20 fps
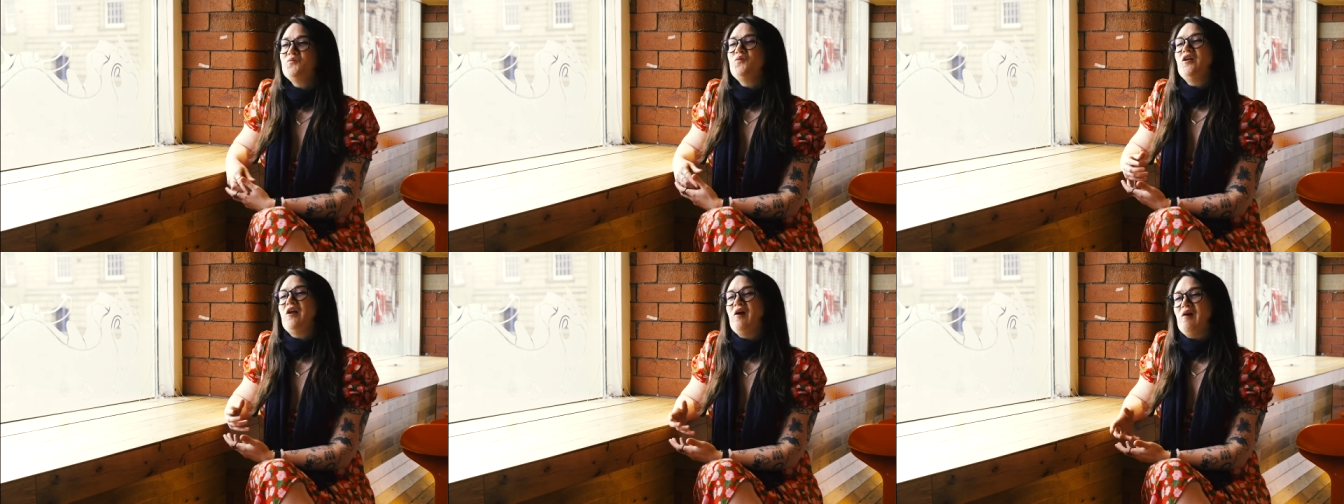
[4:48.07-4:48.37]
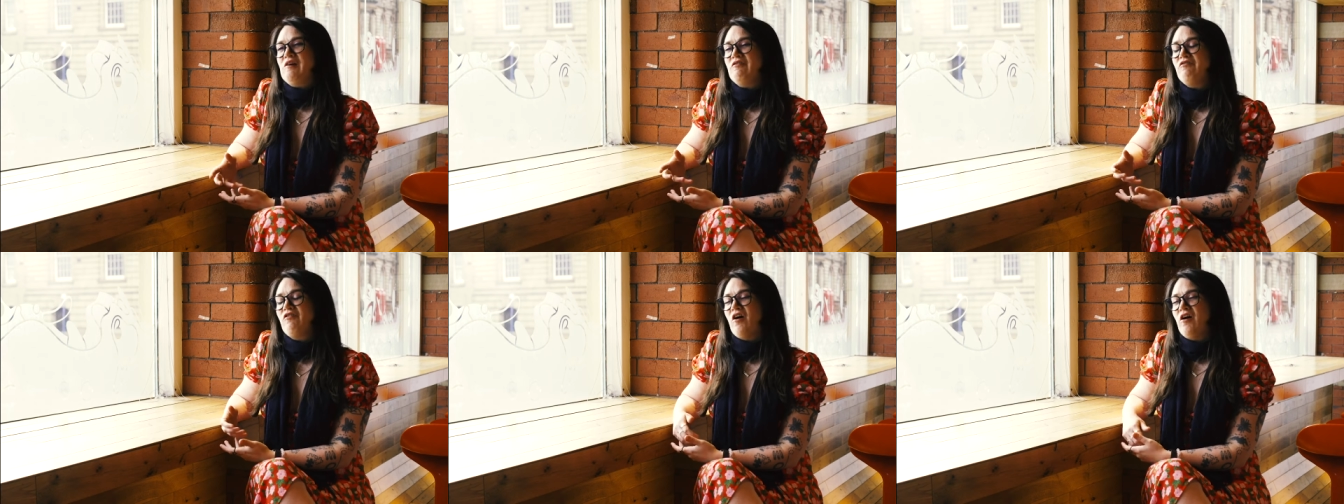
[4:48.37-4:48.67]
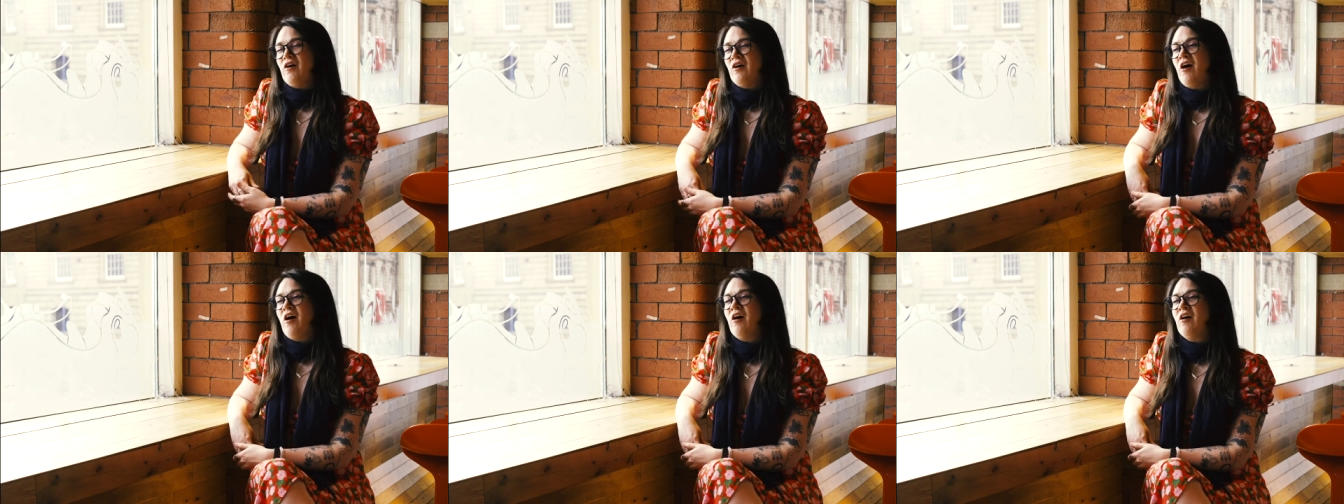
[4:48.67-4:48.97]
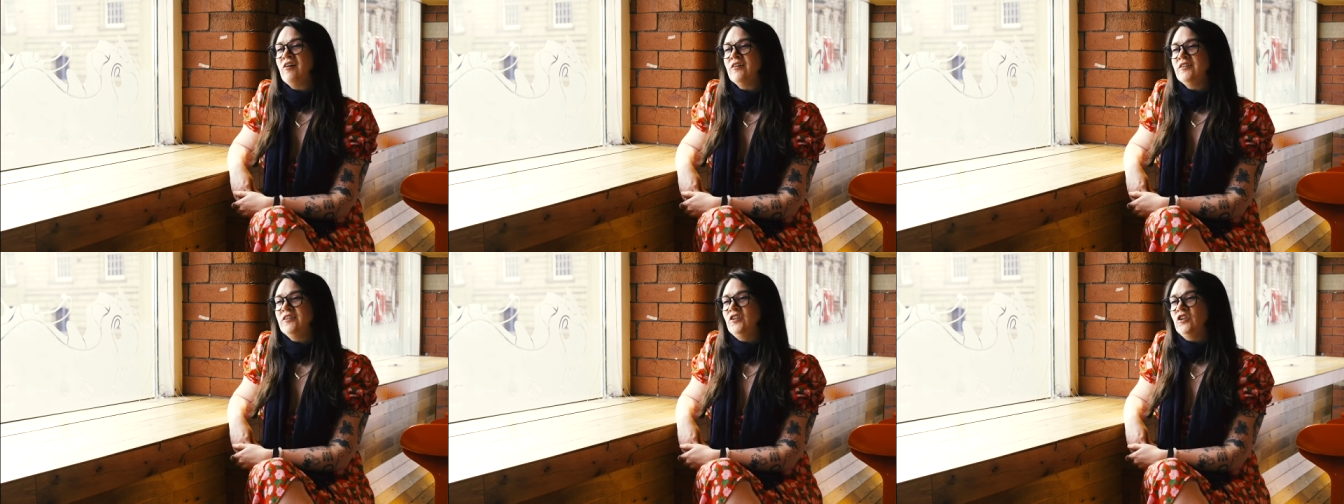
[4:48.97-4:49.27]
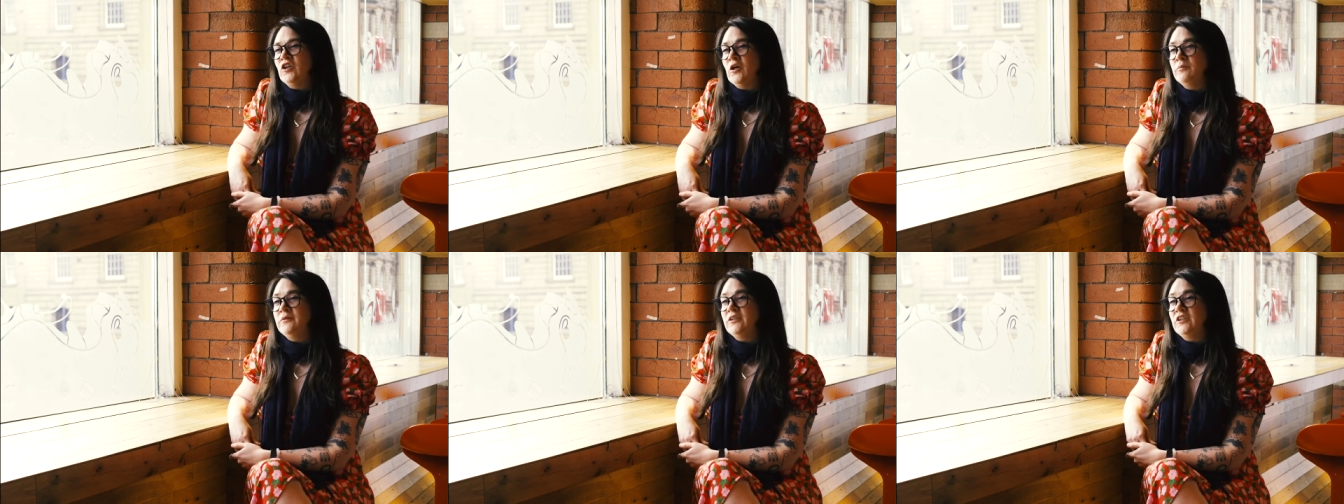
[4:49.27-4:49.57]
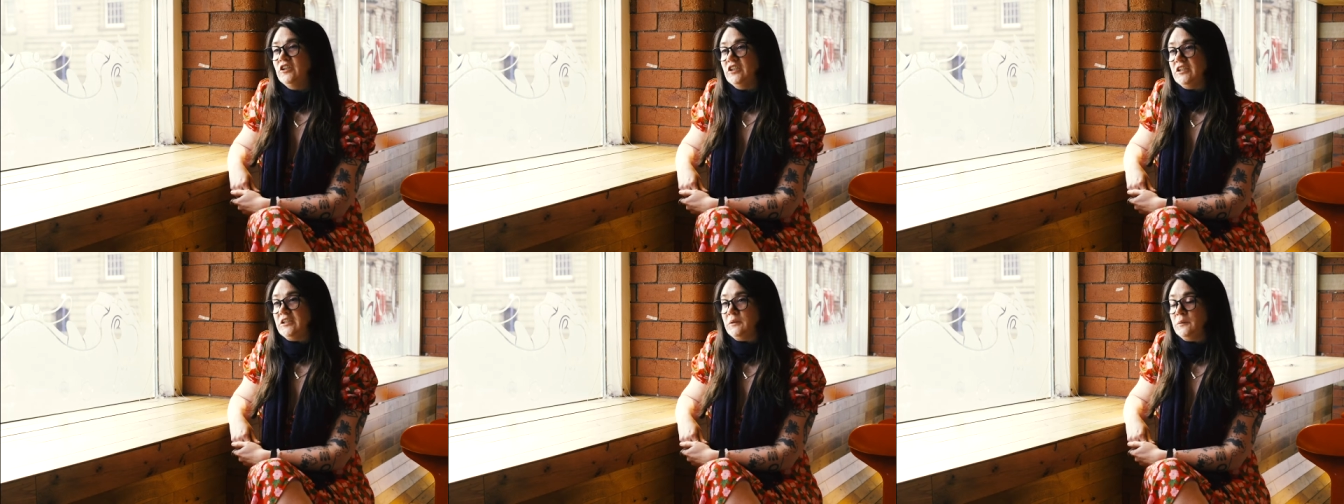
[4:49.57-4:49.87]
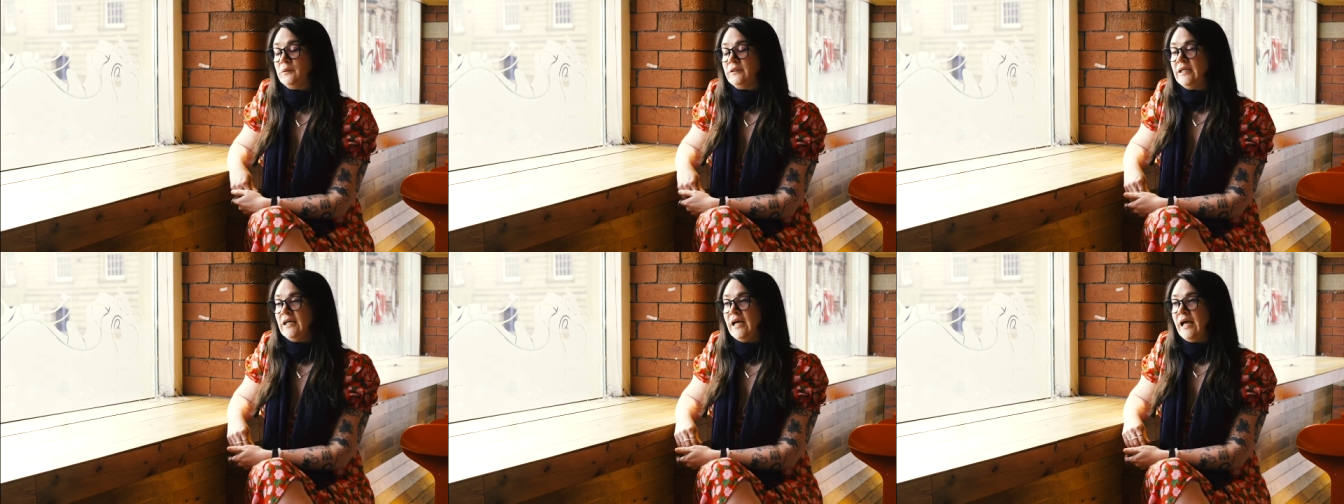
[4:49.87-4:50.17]
We know you've got a hard job to
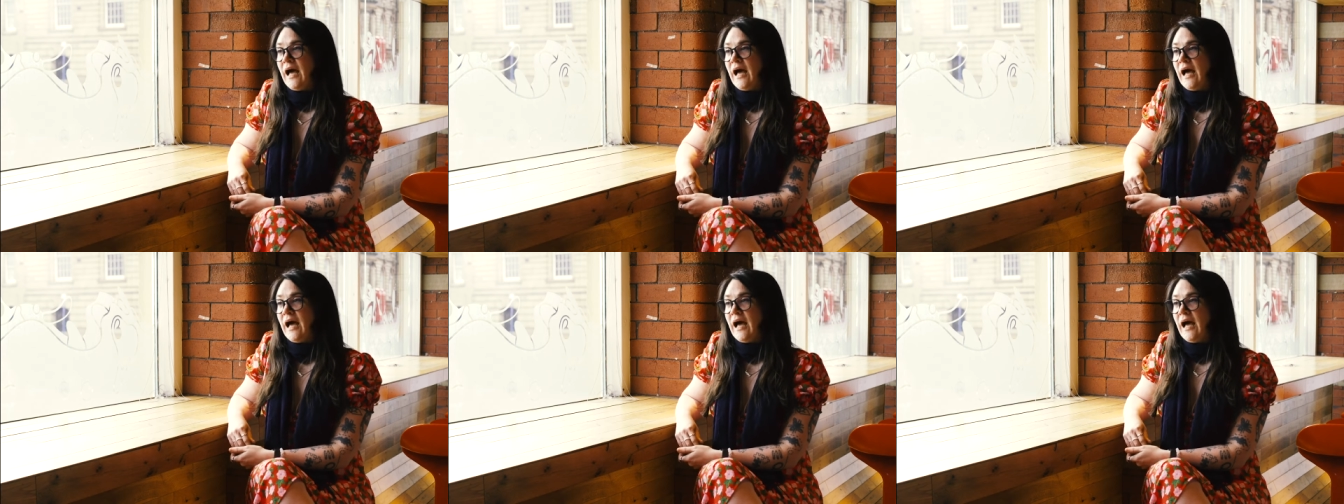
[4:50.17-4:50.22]
do,